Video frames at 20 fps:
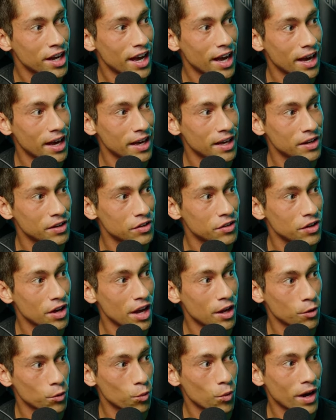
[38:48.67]
and
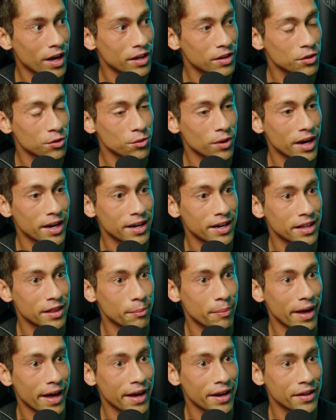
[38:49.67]
went right into the
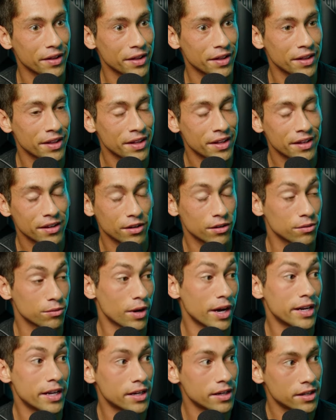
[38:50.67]
paddle, or
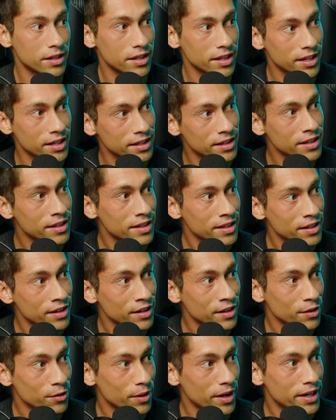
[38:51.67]
right into the
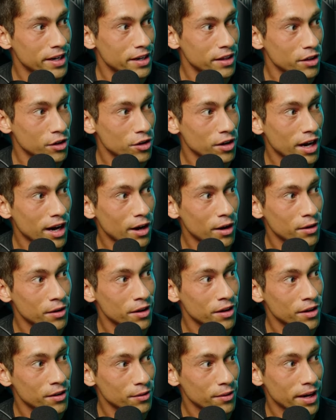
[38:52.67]

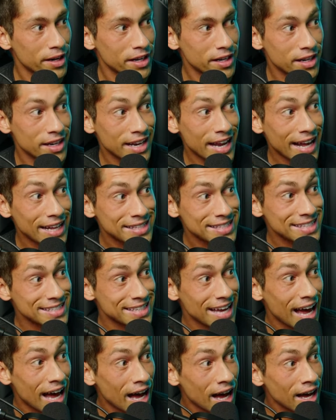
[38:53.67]
crowd, right into Nancy's
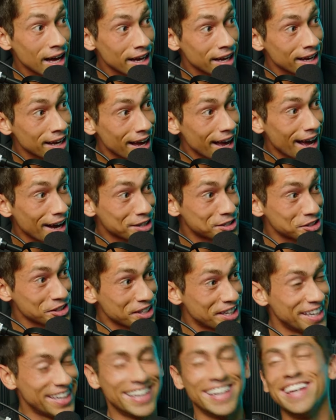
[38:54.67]
eye,
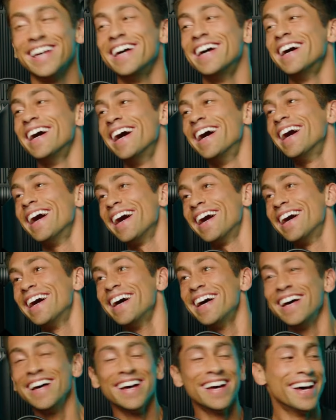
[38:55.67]
actually.
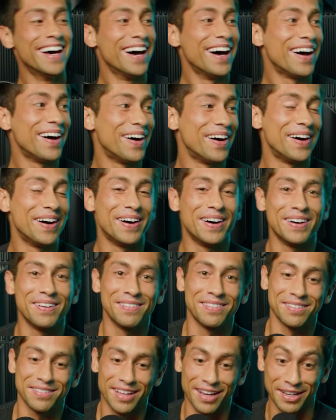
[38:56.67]

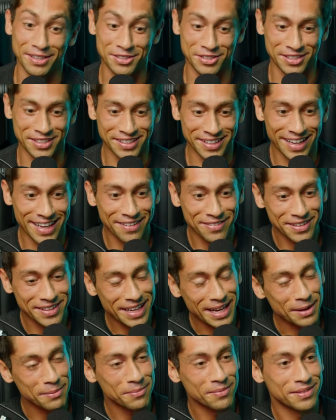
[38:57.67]
I shouldn't laugh at
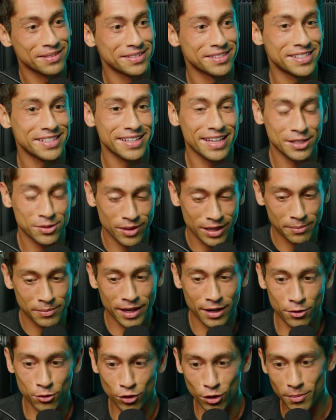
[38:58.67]
that. See, that's why I'm
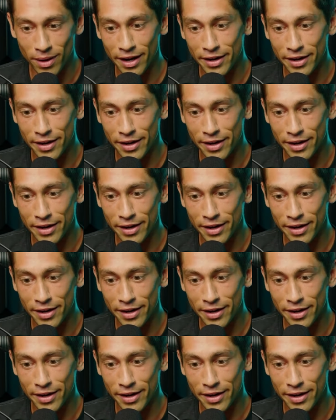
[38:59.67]
not a role model.